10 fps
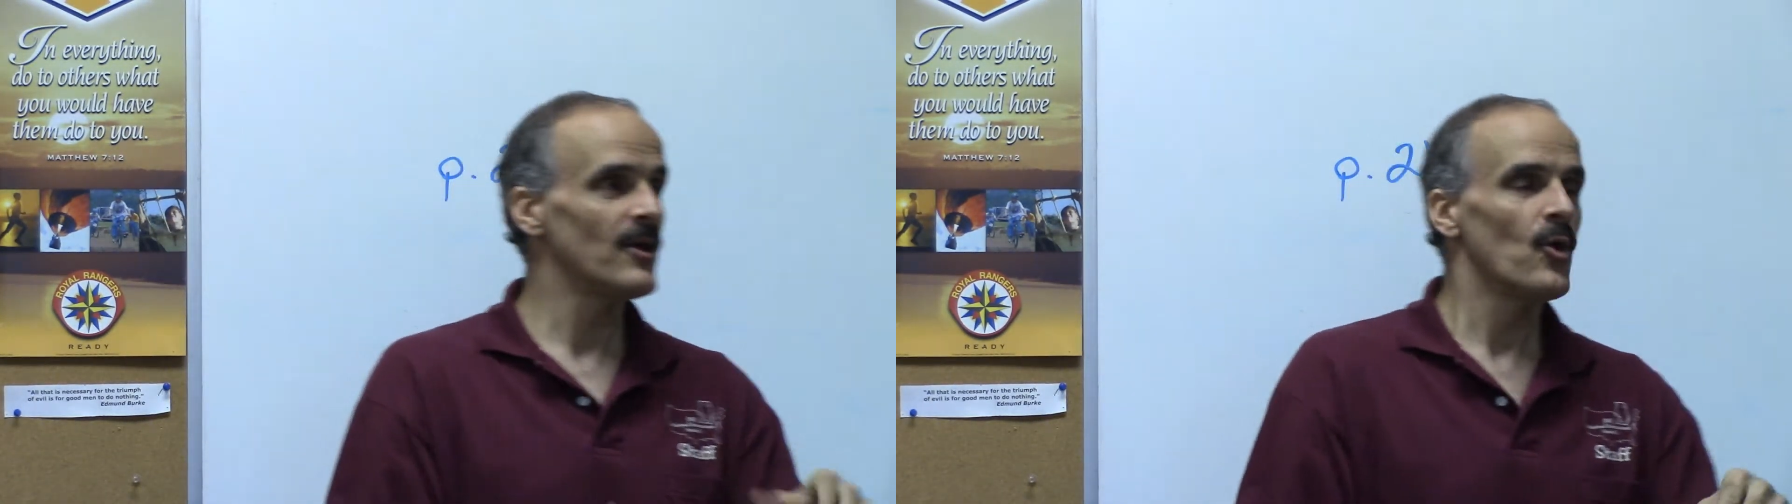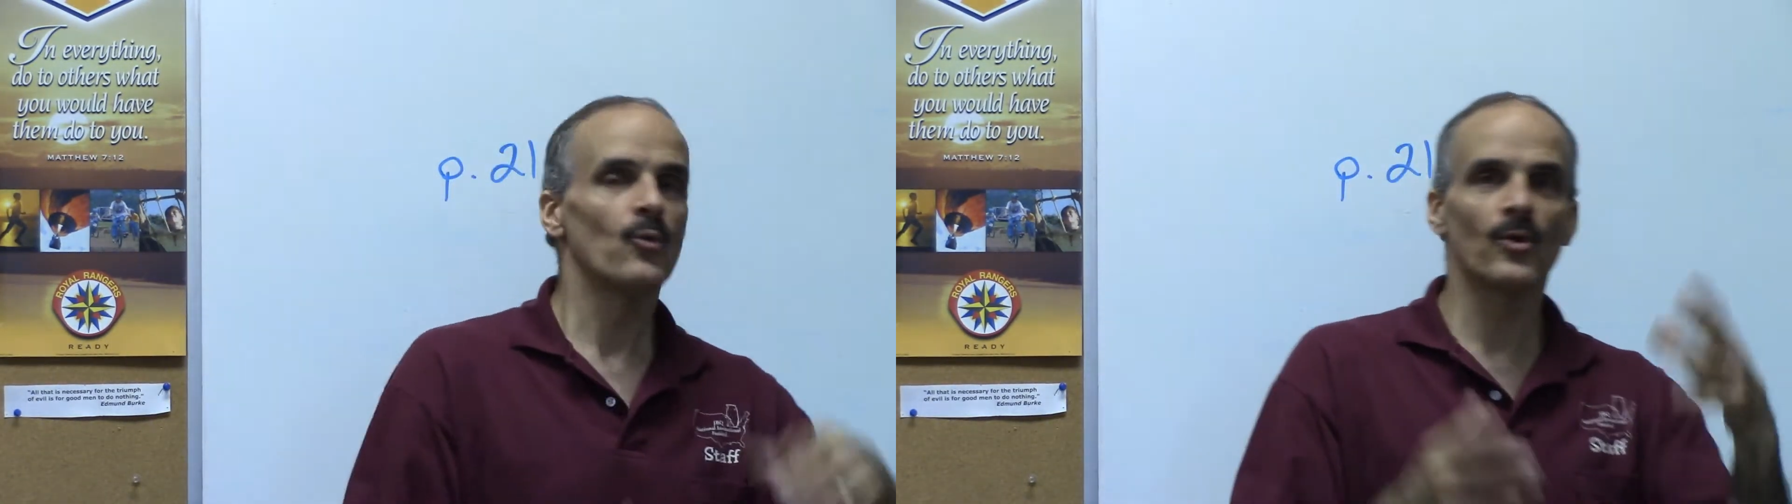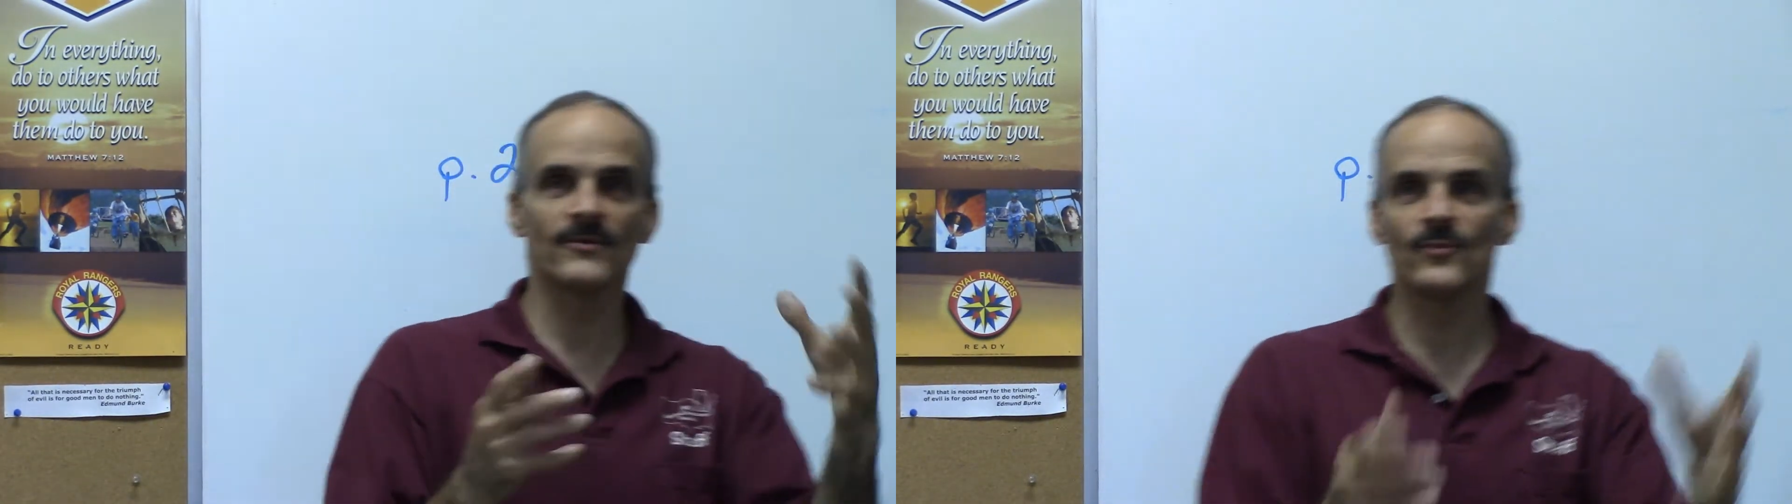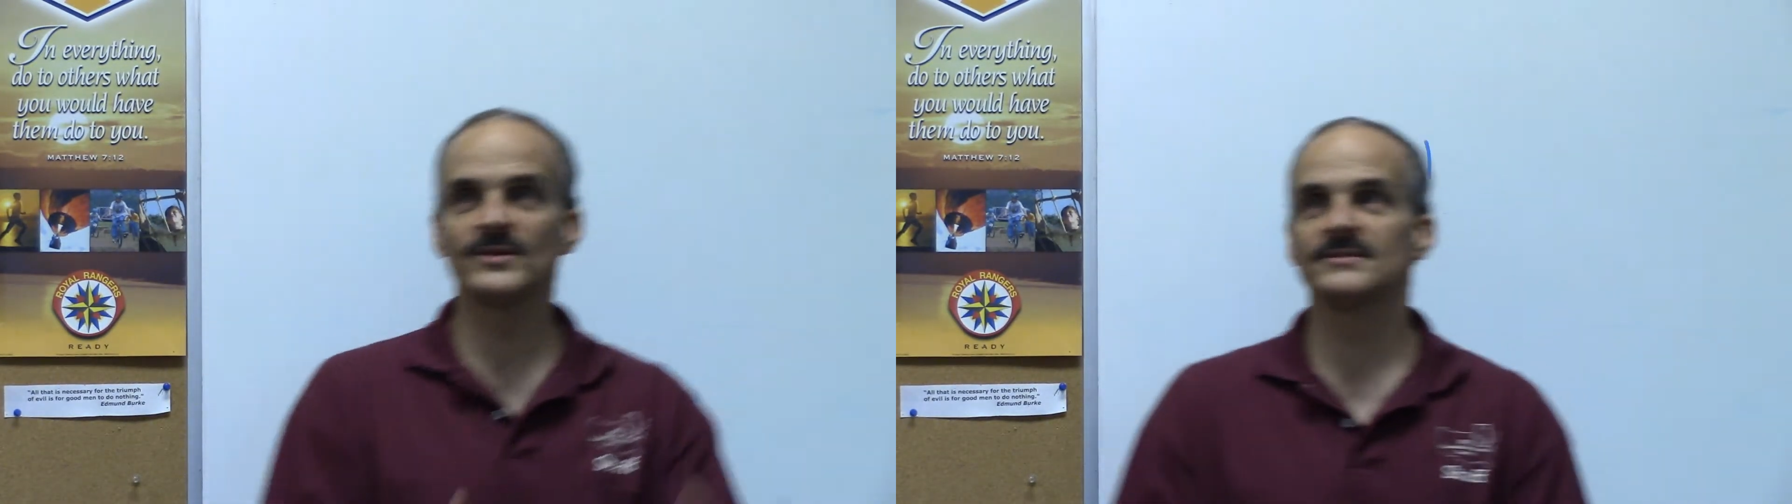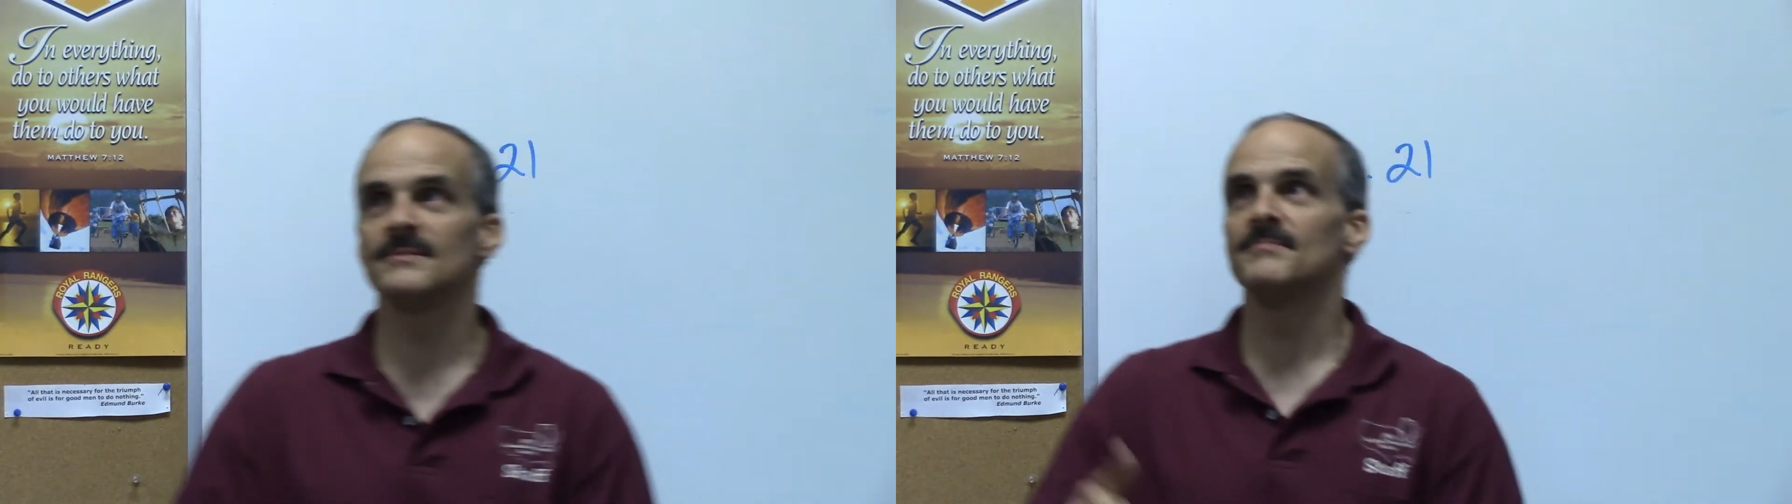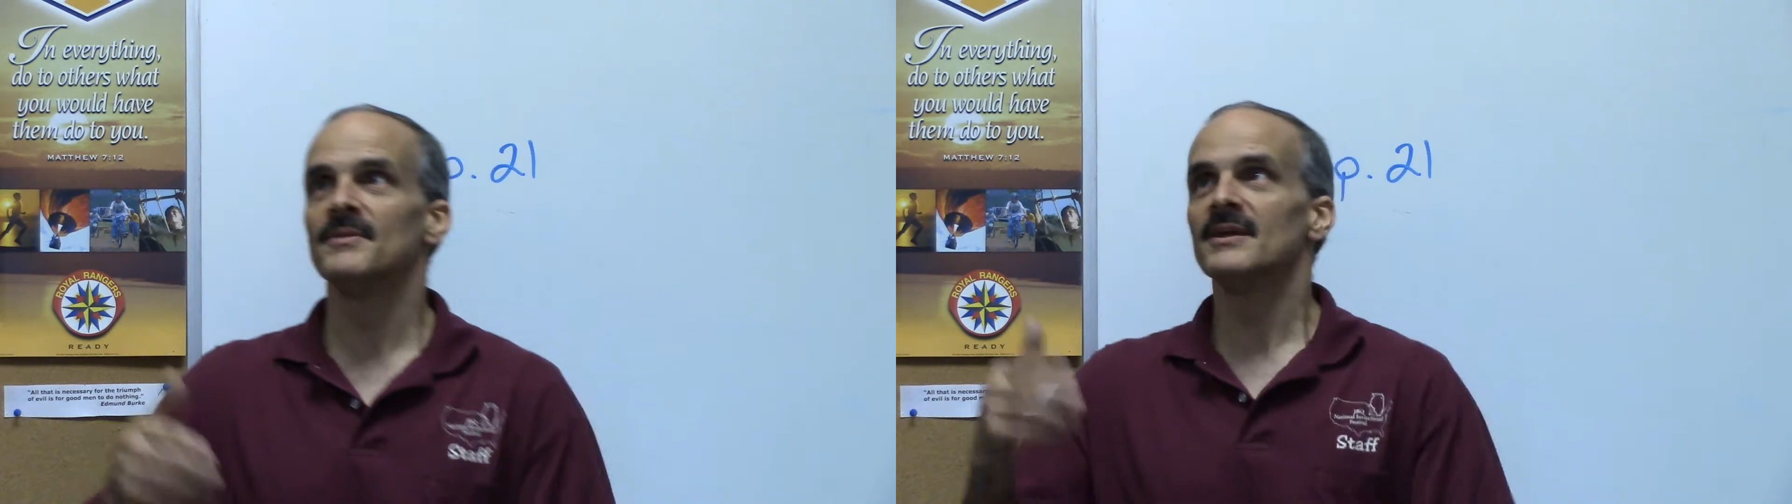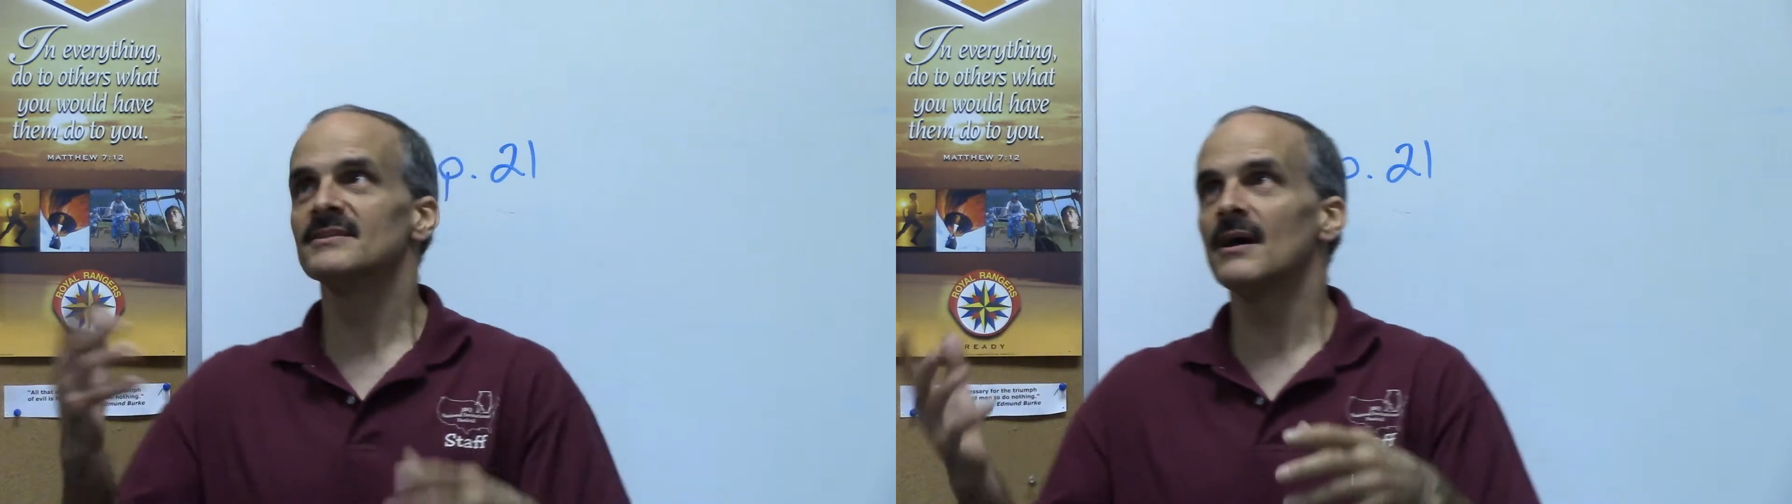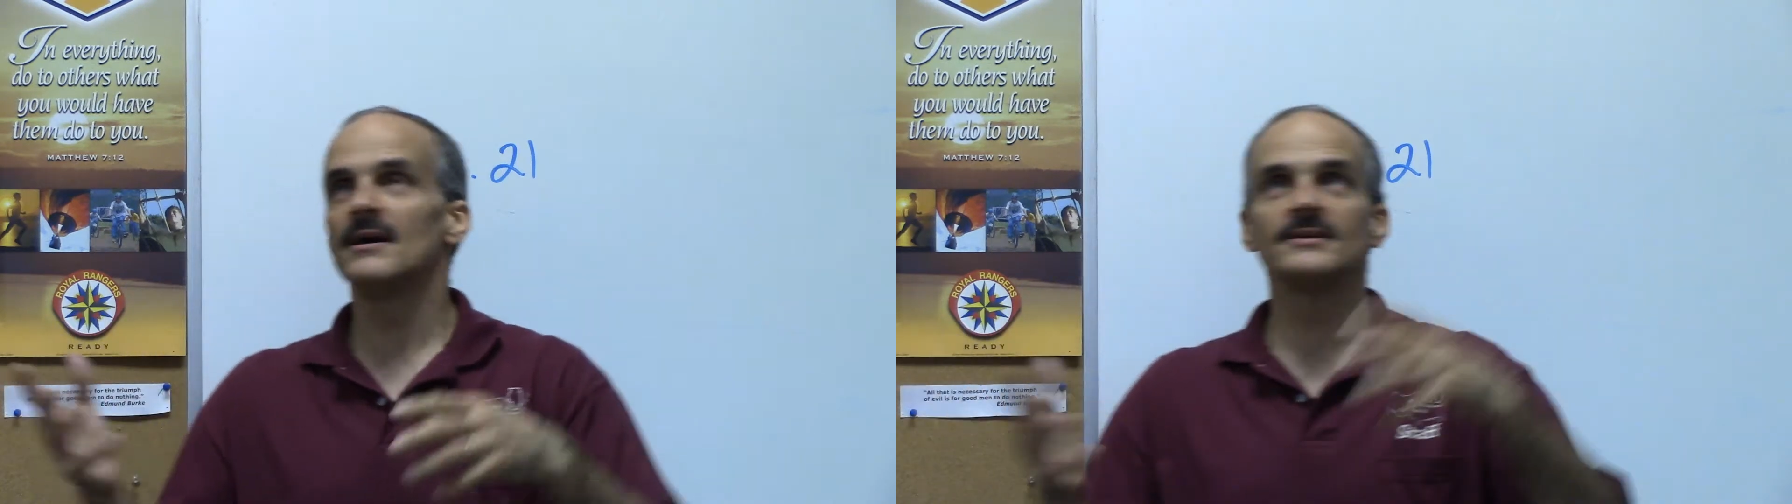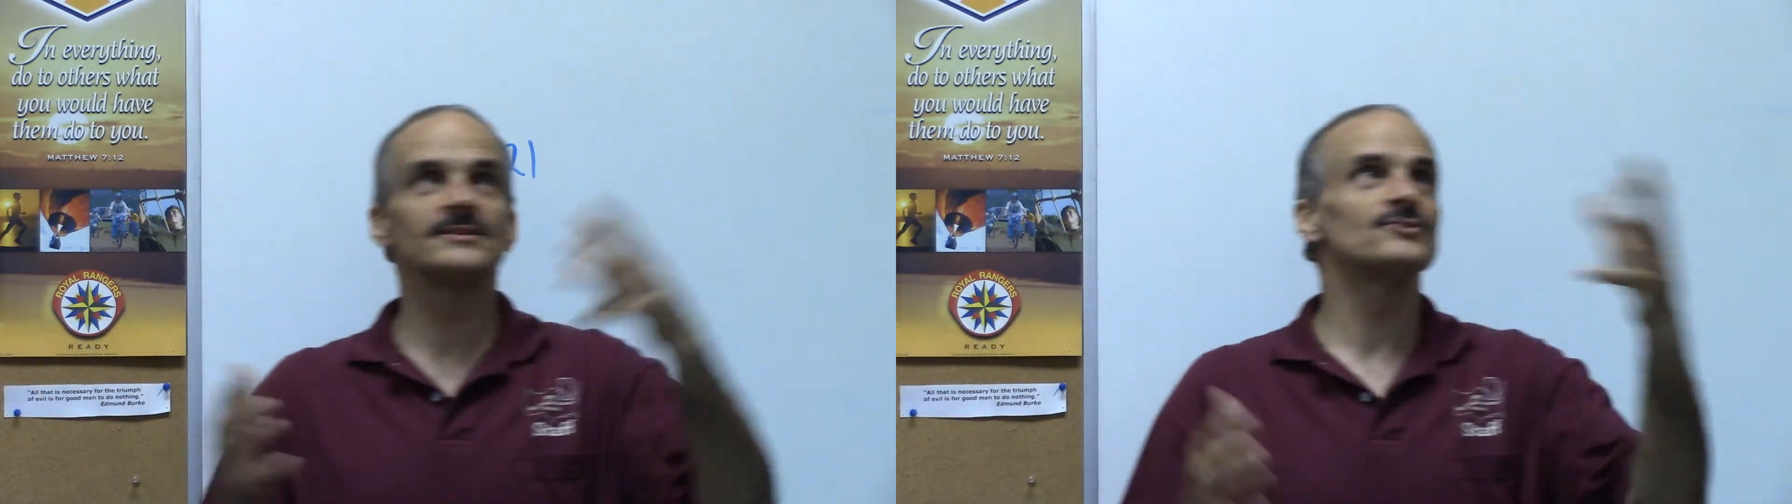Word of wisdom, tongues,